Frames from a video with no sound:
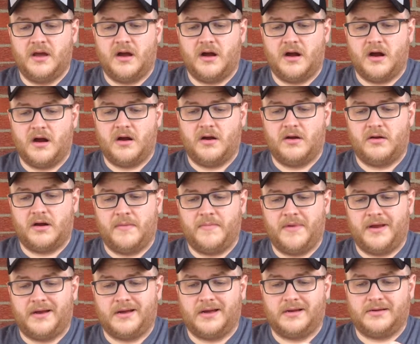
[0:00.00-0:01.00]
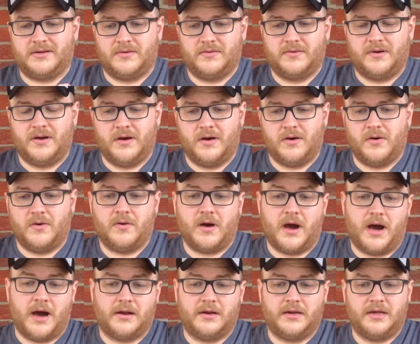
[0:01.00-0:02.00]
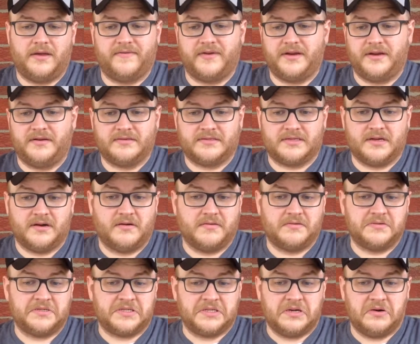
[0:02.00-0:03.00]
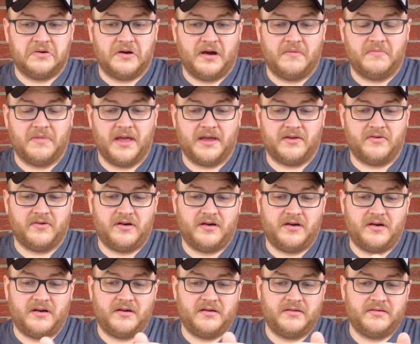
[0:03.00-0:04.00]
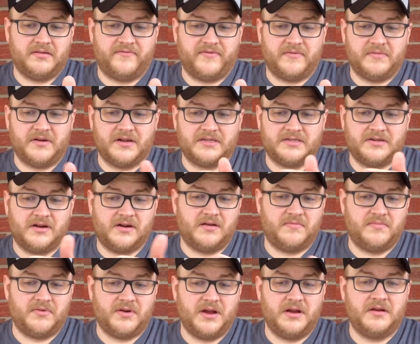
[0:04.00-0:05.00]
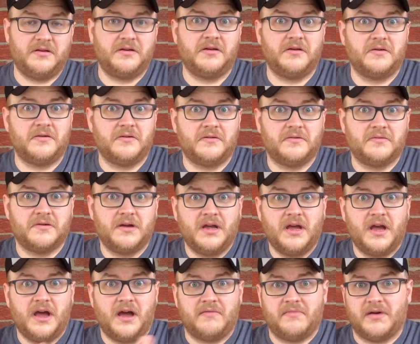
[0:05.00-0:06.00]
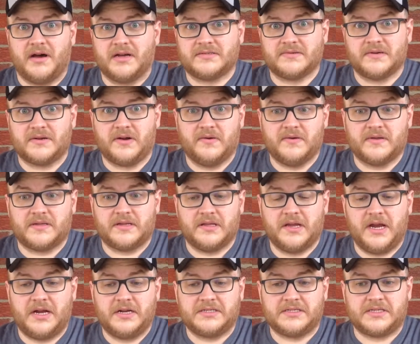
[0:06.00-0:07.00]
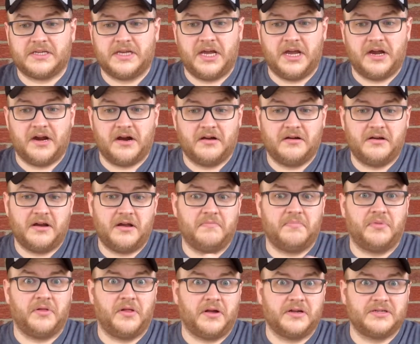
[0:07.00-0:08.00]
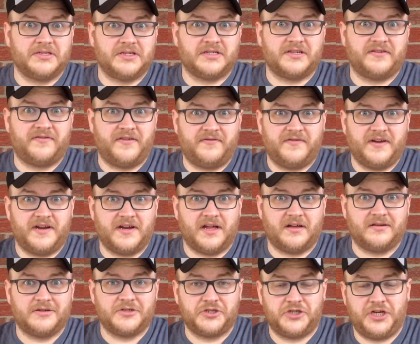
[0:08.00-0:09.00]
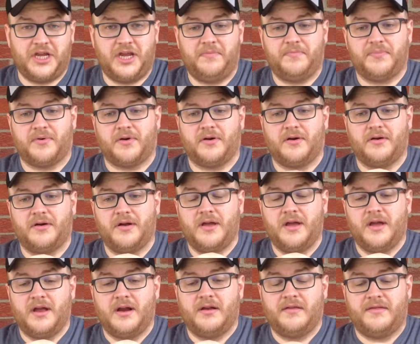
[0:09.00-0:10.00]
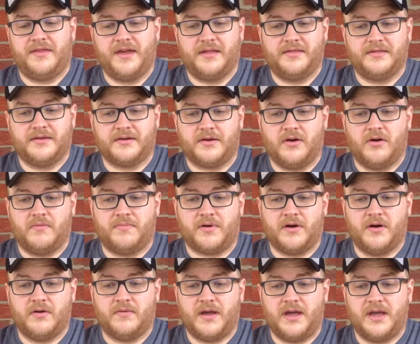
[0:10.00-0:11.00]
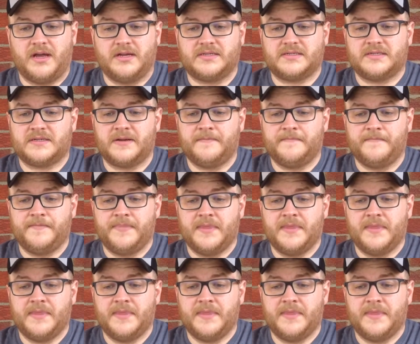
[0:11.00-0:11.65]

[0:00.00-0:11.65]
Or, I mean, I don't know how to even use those. So I'm like, well, if I'm going to start out brand new, I might as well go with the latest gear. Plus, it's $50 cheaper than the GoPro is.